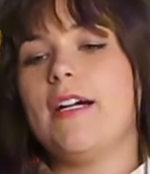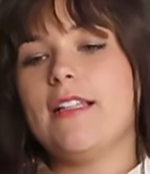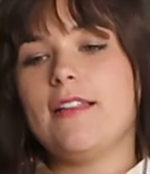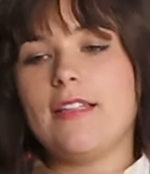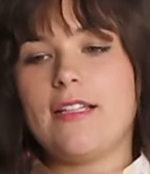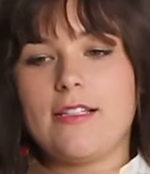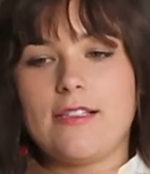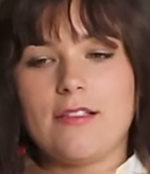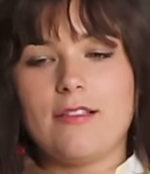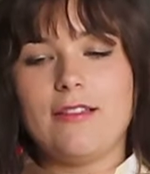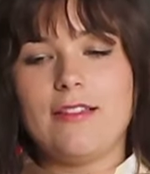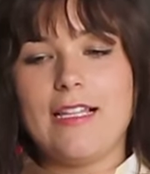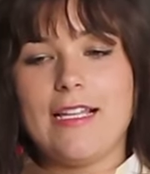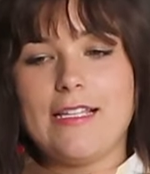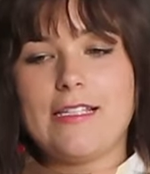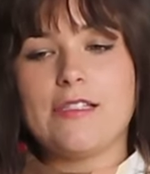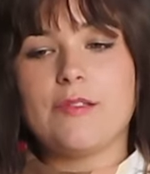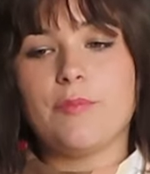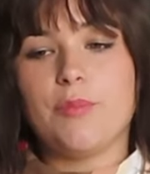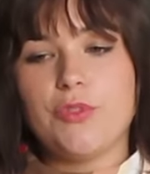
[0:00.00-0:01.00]
white
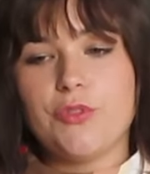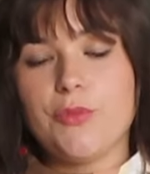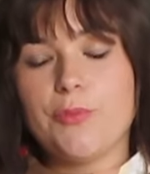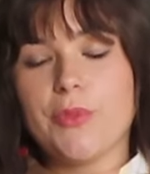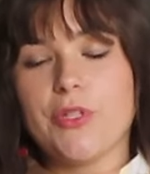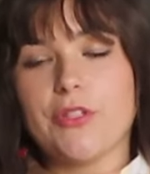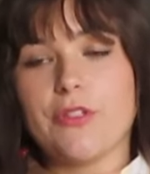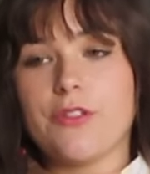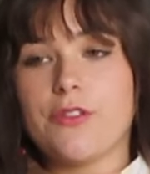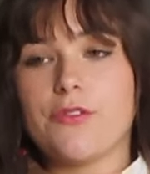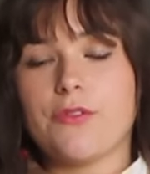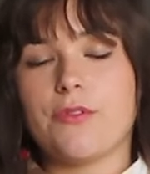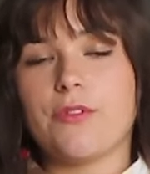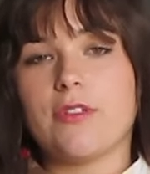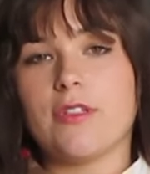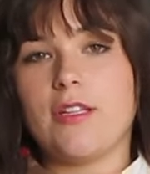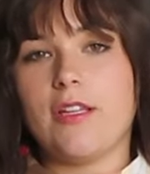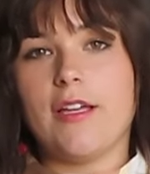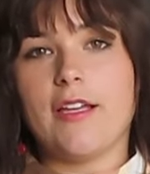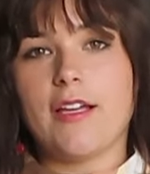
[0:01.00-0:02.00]
lace bloomers,
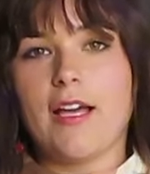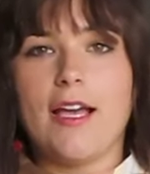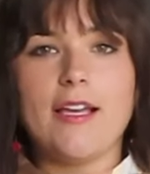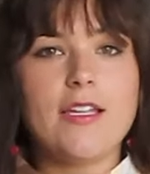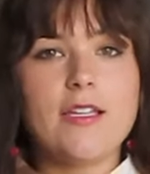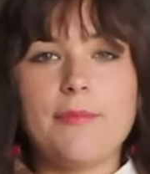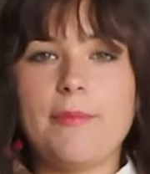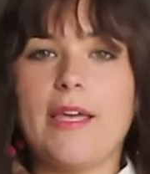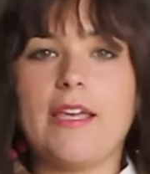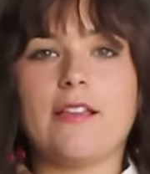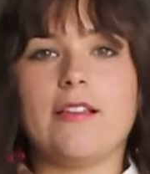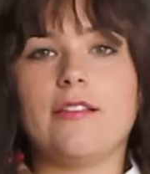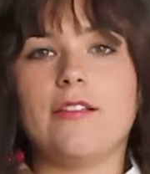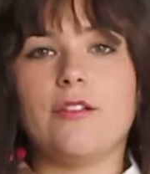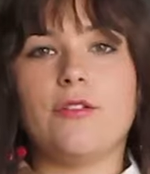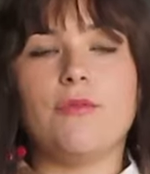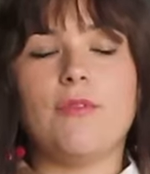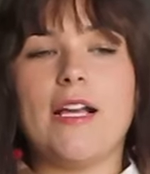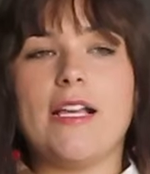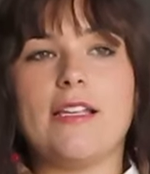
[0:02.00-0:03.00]
or like I can make a
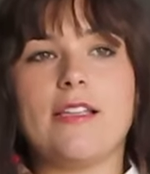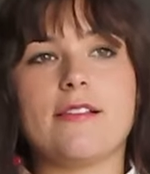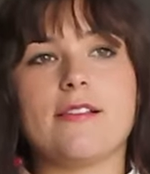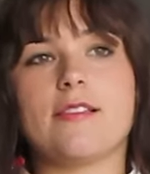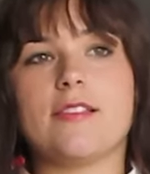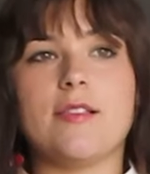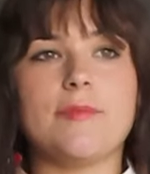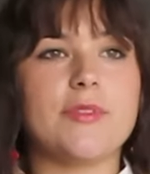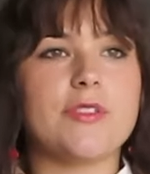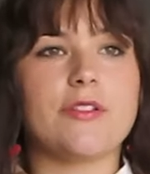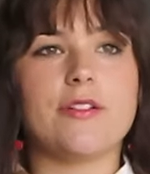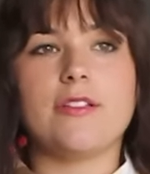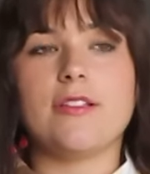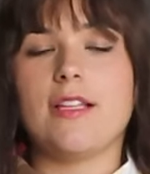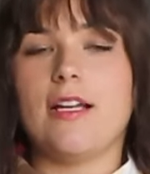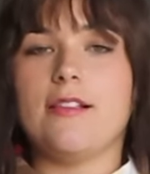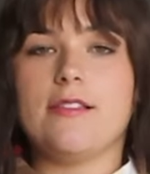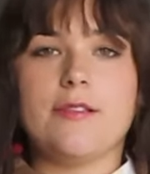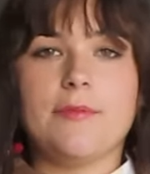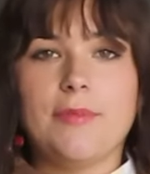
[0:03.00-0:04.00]
little white slip skirt
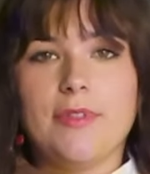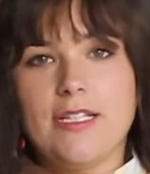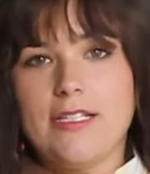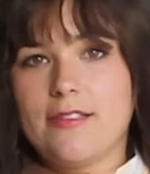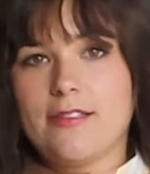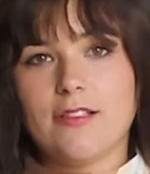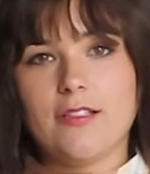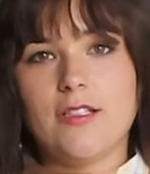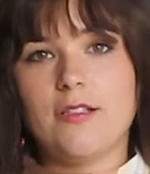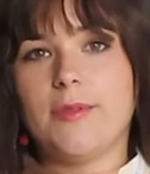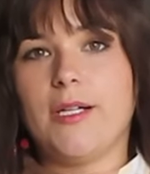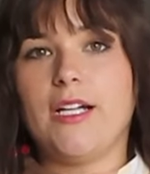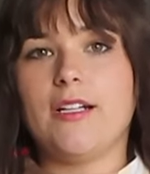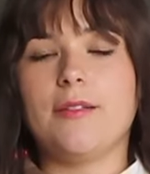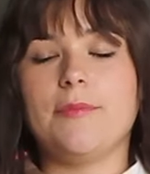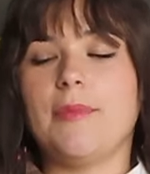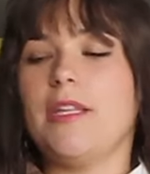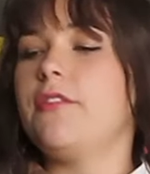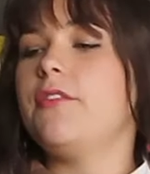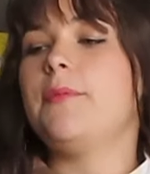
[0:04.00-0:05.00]
that has some lace on the
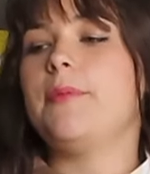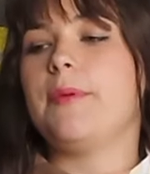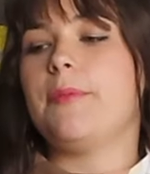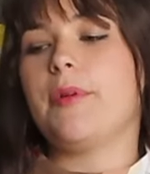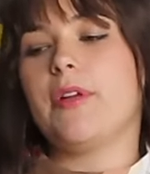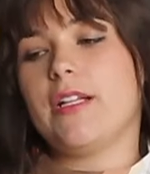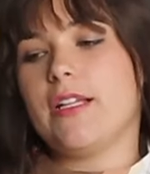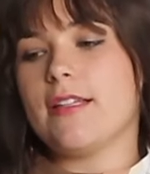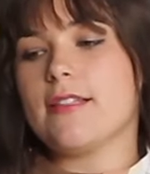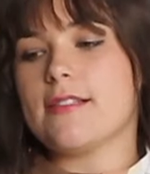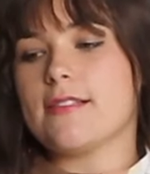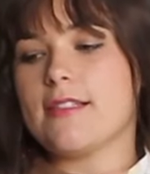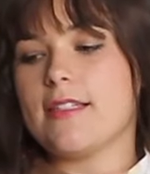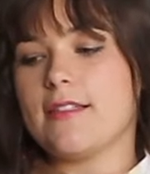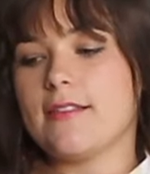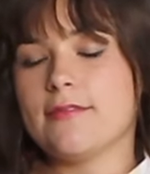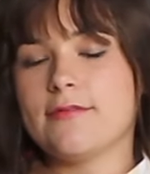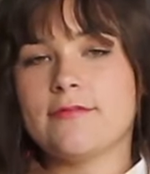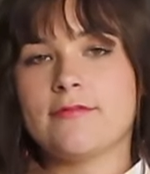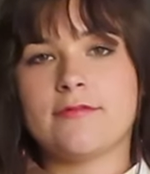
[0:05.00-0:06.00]
bottom. That would be pretty
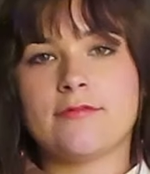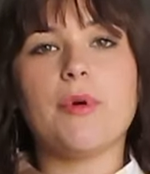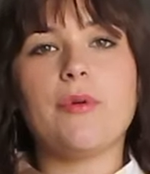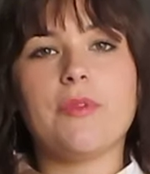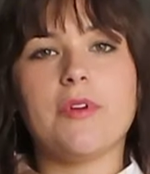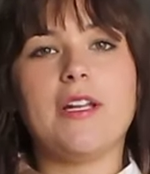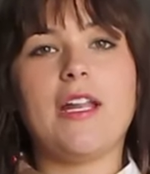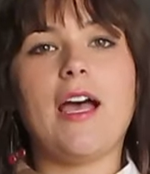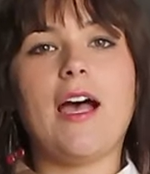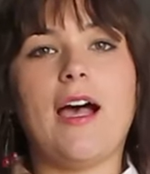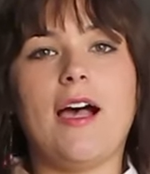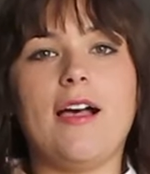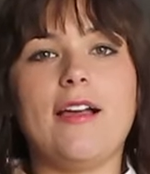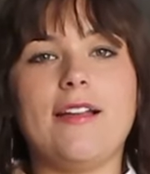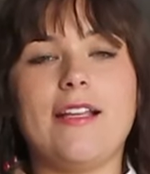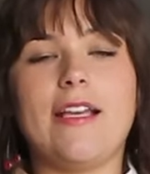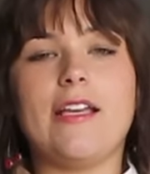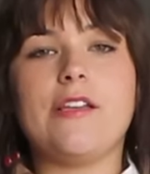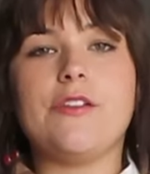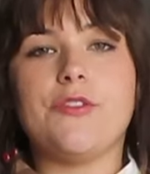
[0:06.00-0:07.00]
easy. But we're gonna
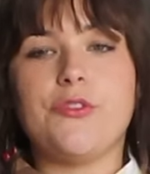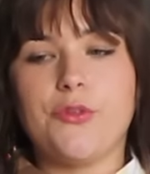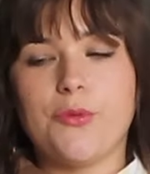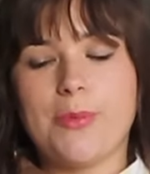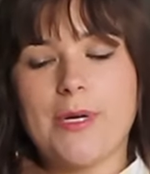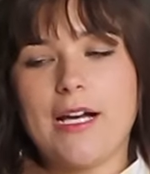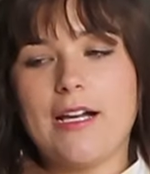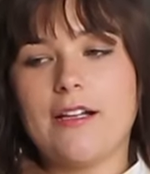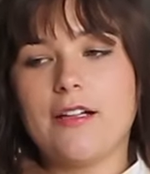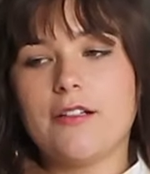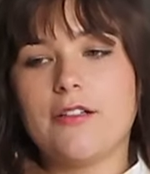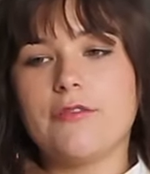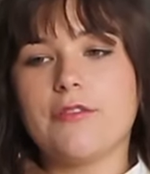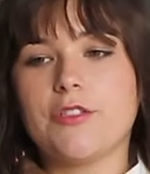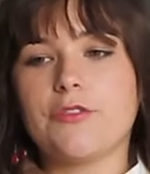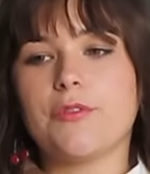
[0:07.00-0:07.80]
add a new pile,